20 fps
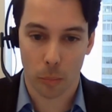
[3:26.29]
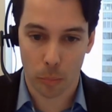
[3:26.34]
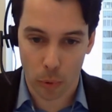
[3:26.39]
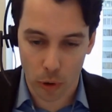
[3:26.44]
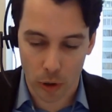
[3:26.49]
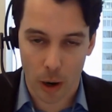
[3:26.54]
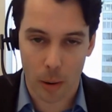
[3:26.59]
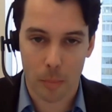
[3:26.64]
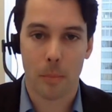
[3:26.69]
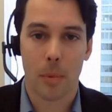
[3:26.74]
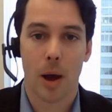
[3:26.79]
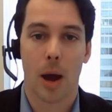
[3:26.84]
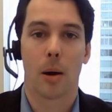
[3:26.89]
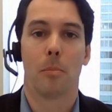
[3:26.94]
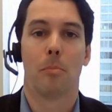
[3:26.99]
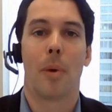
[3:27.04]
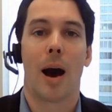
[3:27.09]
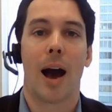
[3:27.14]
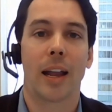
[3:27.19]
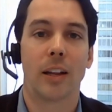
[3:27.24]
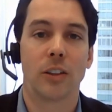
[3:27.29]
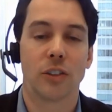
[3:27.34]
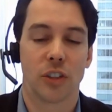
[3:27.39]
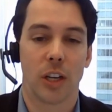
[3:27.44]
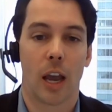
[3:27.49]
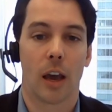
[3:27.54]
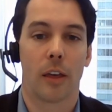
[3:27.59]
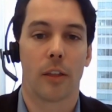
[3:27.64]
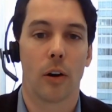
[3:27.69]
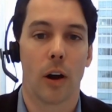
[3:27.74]
put our minds
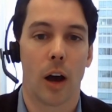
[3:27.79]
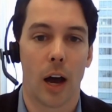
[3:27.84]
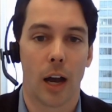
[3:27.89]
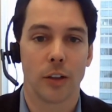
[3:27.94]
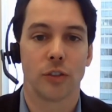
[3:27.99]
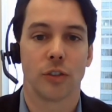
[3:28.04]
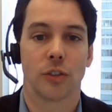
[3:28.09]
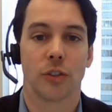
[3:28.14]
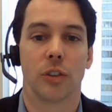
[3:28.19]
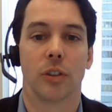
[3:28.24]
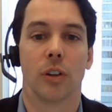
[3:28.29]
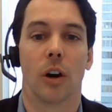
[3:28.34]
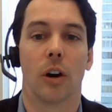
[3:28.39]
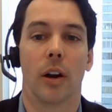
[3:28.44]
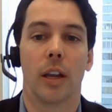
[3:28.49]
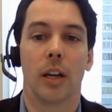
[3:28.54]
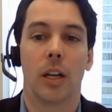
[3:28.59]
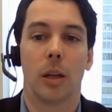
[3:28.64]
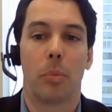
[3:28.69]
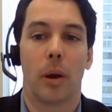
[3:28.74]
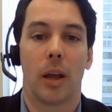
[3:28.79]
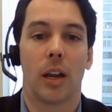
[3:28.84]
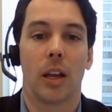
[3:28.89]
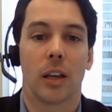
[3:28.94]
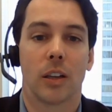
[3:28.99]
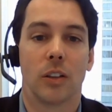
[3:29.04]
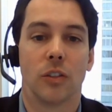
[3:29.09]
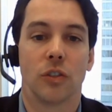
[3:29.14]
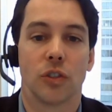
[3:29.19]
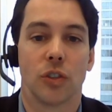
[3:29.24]
together, us and our
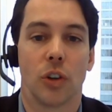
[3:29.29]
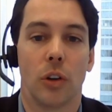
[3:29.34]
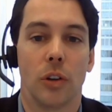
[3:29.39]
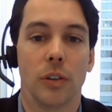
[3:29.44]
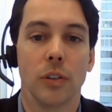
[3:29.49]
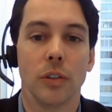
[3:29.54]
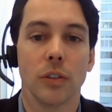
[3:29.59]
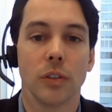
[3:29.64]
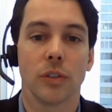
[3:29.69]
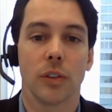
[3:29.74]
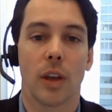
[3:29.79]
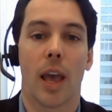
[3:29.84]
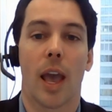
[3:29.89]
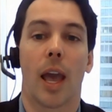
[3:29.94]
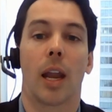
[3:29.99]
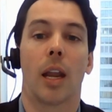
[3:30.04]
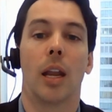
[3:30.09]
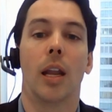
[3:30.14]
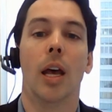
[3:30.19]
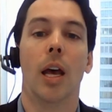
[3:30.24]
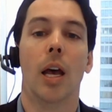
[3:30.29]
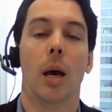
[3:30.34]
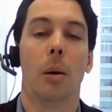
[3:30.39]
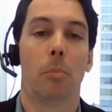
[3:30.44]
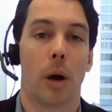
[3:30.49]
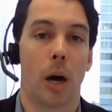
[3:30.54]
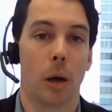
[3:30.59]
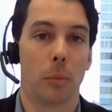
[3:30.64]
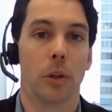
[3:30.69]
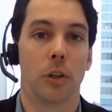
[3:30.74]
independent consultants, and
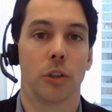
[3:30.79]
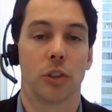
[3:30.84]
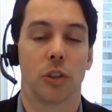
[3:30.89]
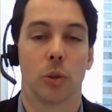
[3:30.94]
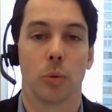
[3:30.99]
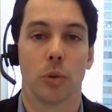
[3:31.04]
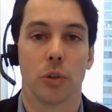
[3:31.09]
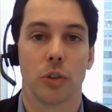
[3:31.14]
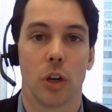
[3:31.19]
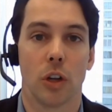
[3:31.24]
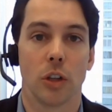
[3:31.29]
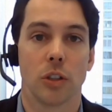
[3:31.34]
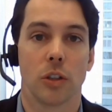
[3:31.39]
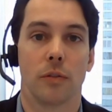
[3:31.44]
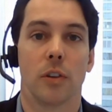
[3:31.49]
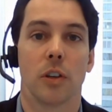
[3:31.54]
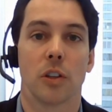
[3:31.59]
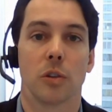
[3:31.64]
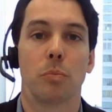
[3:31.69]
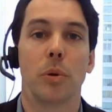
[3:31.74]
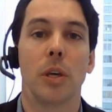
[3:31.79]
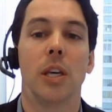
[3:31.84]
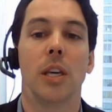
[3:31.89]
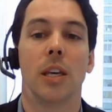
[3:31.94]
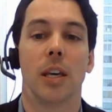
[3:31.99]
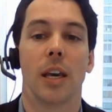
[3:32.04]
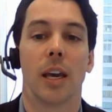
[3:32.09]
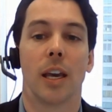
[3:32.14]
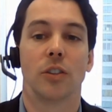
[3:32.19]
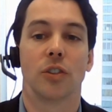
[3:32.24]
publish the results of this
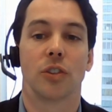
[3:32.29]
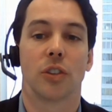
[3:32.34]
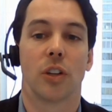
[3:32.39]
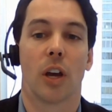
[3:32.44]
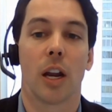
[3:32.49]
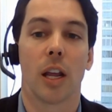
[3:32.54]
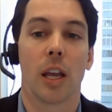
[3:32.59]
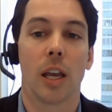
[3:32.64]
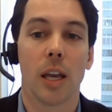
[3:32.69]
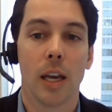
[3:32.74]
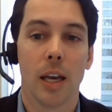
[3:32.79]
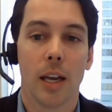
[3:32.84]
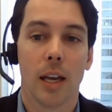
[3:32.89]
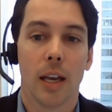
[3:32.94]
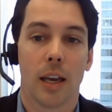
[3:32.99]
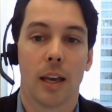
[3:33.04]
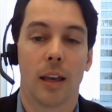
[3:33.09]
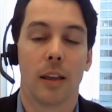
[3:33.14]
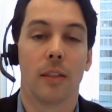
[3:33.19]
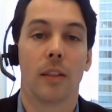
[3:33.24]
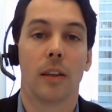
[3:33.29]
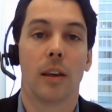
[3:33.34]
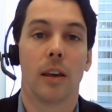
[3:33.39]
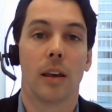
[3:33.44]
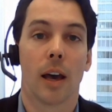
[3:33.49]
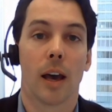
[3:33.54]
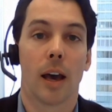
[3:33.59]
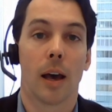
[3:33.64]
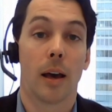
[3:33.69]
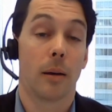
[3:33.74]
PEA study in
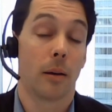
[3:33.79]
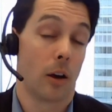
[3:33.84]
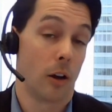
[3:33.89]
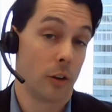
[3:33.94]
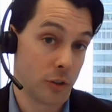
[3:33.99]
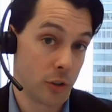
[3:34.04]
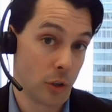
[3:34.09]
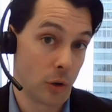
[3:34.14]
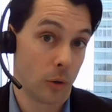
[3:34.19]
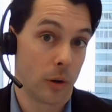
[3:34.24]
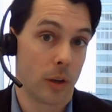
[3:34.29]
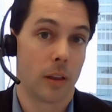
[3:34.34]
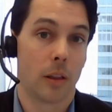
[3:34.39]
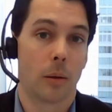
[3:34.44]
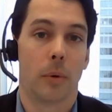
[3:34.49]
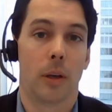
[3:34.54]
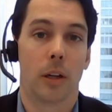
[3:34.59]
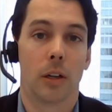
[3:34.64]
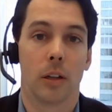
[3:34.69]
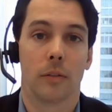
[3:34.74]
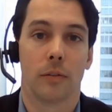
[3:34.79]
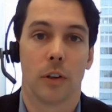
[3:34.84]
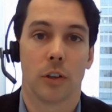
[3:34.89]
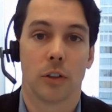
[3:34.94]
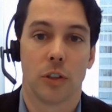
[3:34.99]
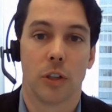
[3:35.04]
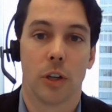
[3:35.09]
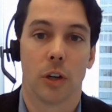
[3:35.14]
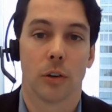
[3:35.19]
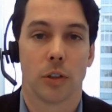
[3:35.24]
the also in the middle of
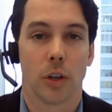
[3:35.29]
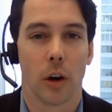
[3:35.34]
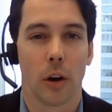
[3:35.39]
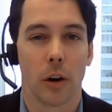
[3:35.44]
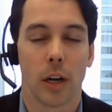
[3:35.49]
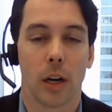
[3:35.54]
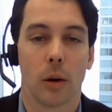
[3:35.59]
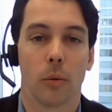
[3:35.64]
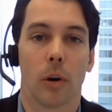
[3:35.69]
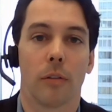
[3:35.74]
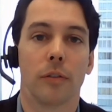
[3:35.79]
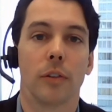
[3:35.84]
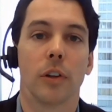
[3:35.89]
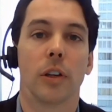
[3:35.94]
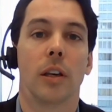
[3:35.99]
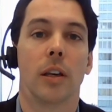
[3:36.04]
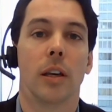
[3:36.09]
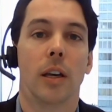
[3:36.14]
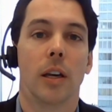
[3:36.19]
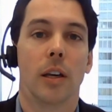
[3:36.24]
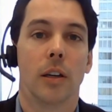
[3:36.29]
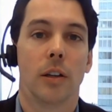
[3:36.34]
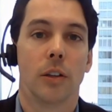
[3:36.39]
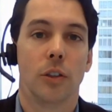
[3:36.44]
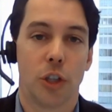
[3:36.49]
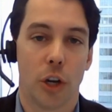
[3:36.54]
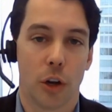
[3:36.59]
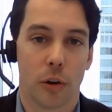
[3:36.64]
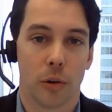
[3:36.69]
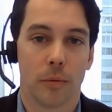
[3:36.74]
this year, targeting roughly
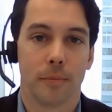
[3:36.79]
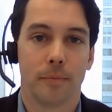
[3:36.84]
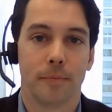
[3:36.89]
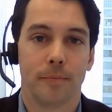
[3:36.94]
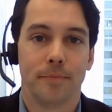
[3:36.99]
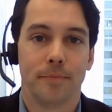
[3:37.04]
June.